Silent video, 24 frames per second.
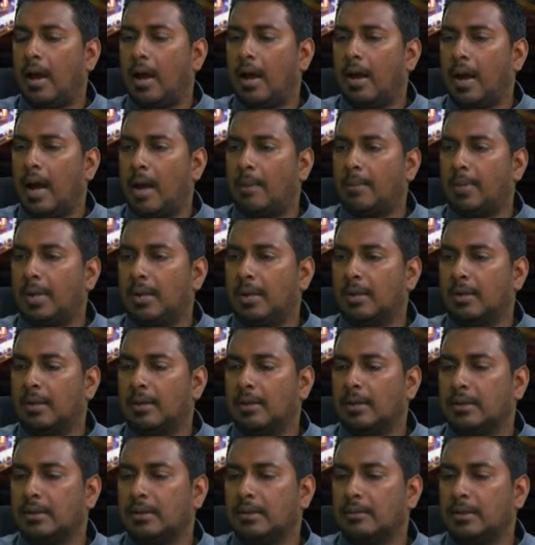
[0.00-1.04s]

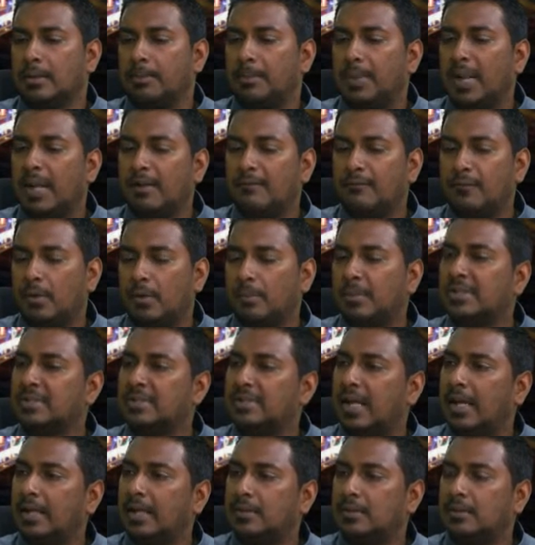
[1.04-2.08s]
The platform is
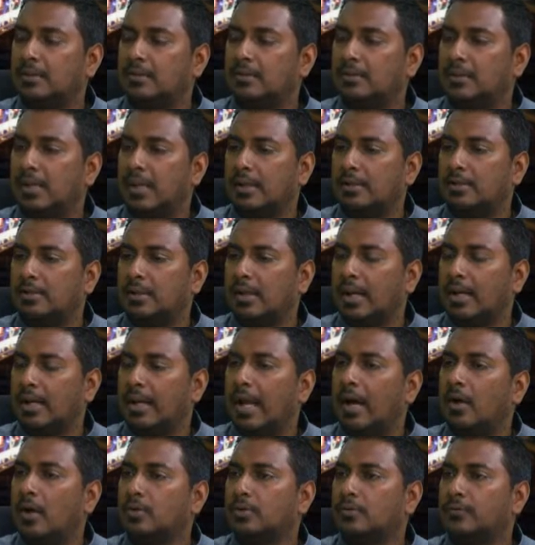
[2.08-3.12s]
catered that
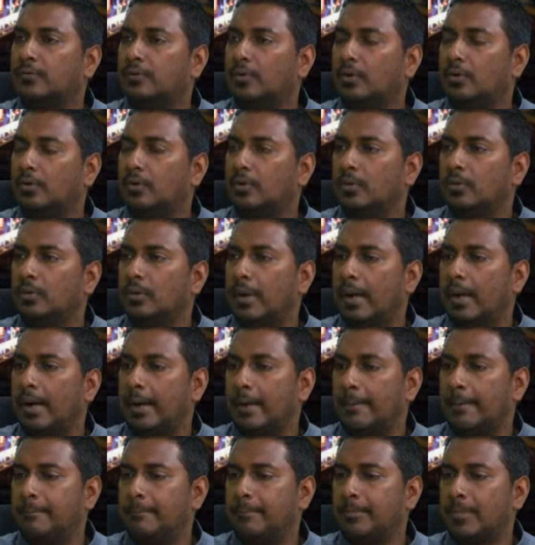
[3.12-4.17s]
allows
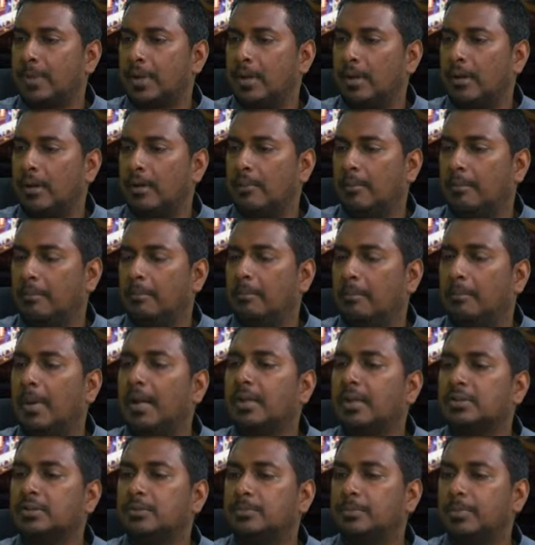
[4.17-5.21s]
for
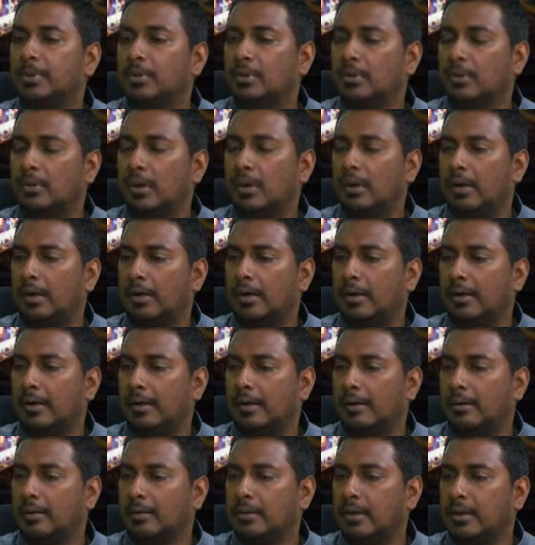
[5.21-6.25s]

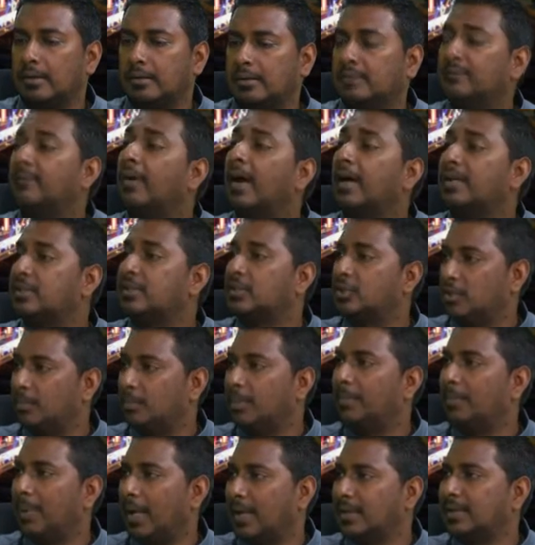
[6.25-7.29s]
multiple devices to be
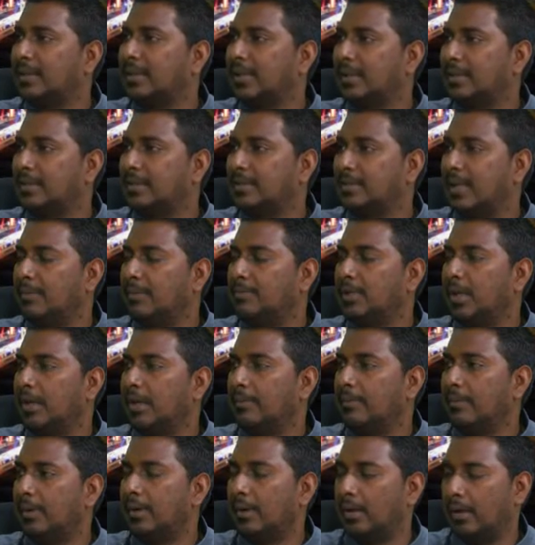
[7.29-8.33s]
plugged in at the same time
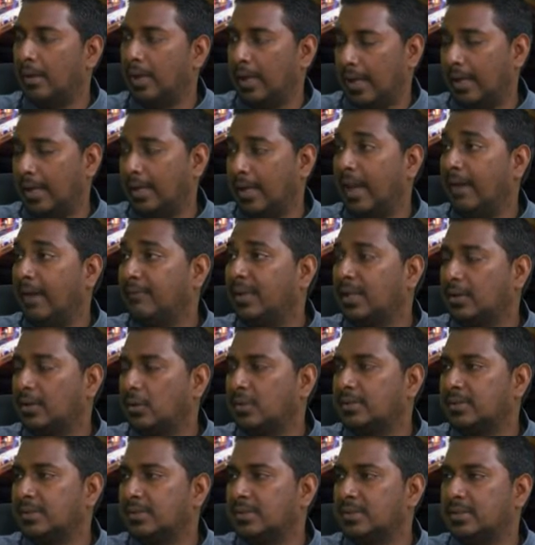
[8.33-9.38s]
and have that
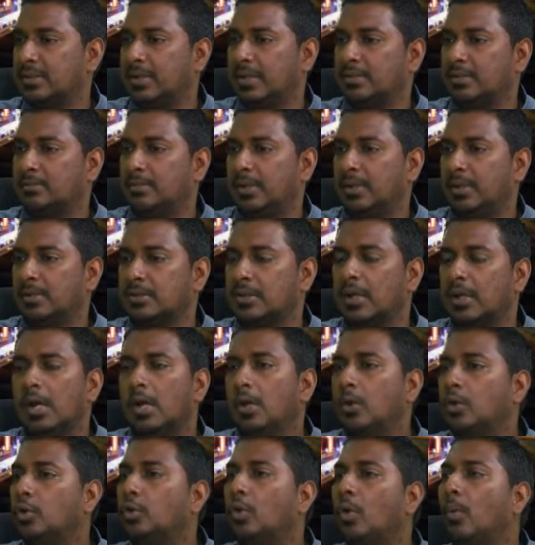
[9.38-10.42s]
consistent experience.
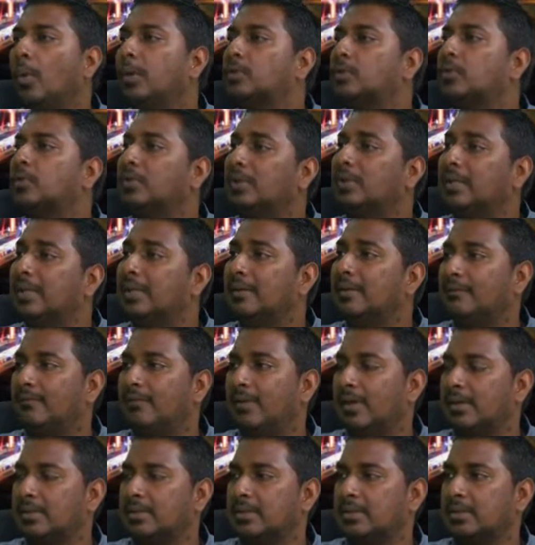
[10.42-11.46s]
You don't want to
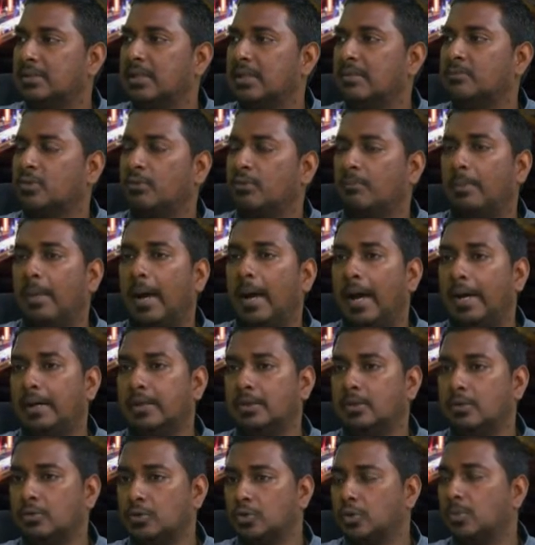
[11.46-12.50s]
reinvest in terms of buying
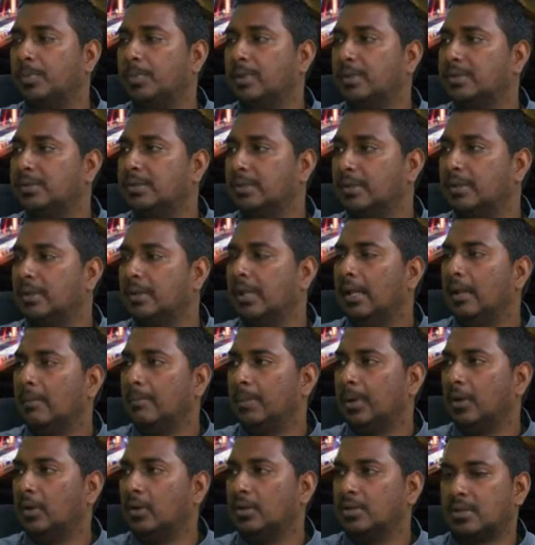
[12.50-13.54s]
this new printer
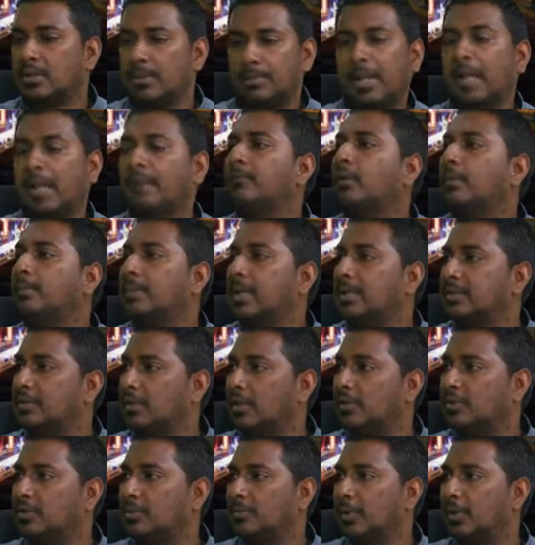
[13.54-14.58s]
because the platform does
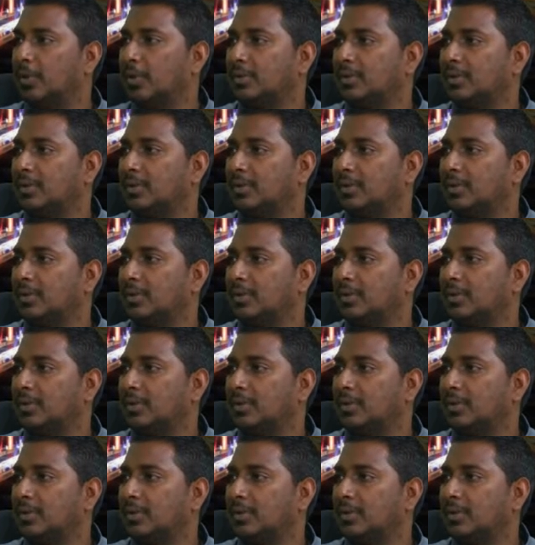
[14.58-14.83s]
not support it.